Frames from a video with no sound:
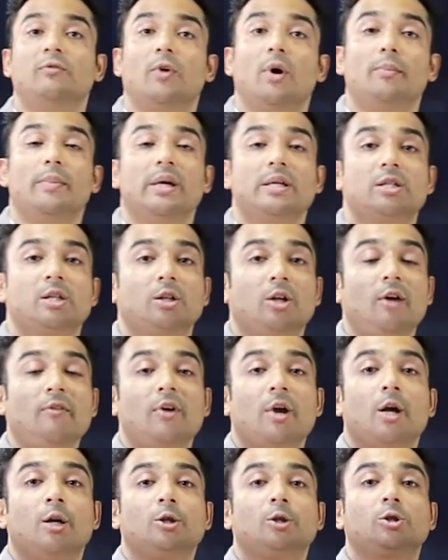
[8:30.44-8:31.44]
formation
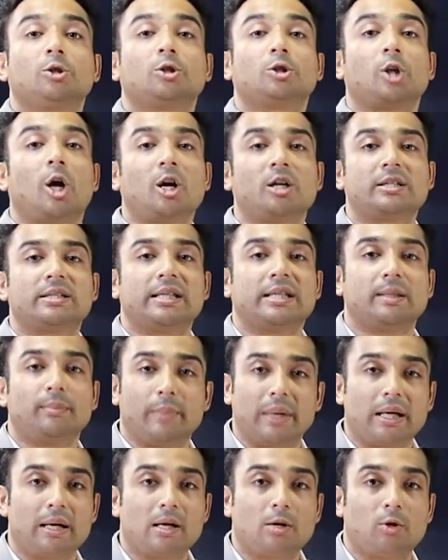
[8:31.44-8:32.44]
of toxic
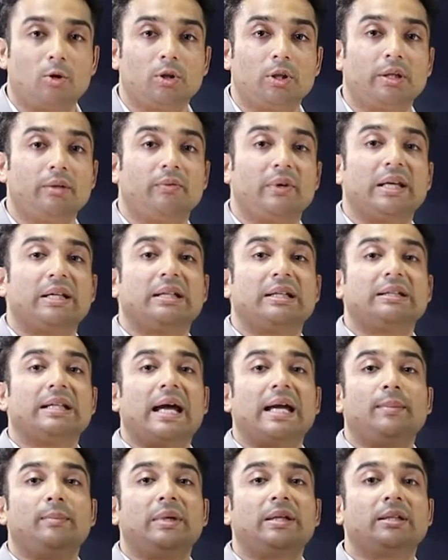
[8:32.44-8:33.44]
megacolon where the
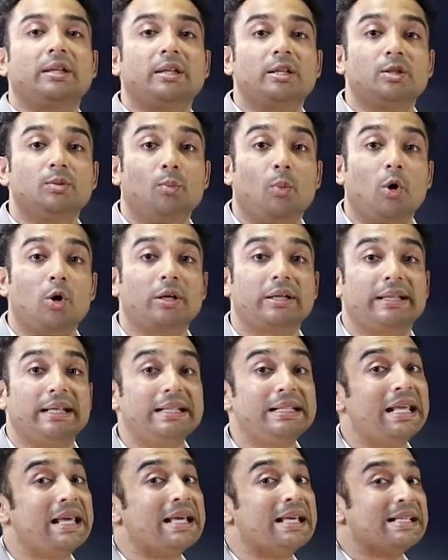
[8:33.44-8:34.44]
diameter is more
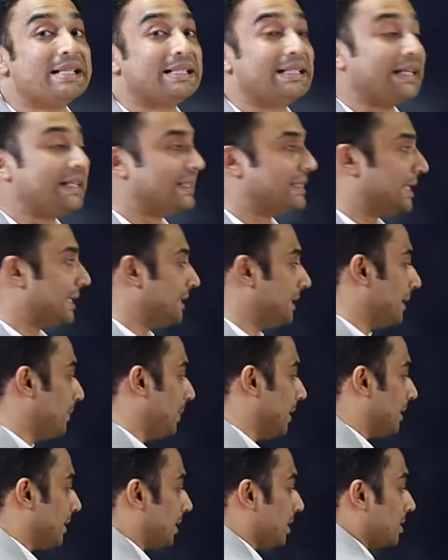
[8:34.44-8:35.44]
than 6
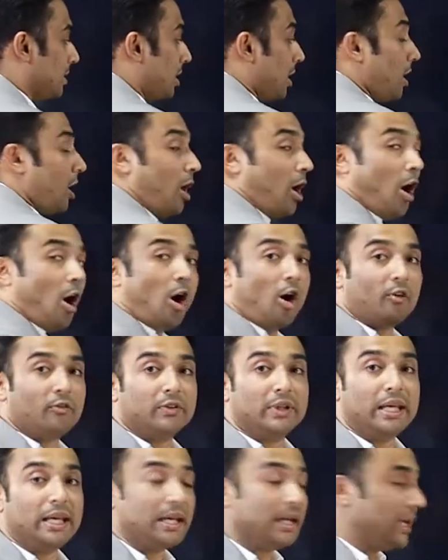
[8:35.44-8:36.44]
centimeters
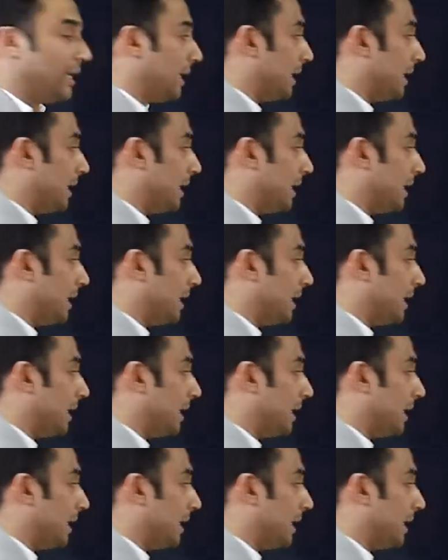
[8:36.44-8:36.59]
of the